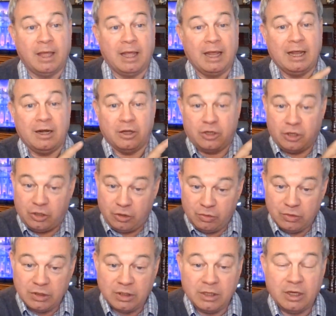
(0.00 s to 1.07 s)
and
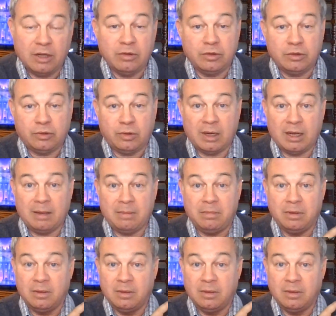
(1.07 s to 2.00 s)
accusing the other tribe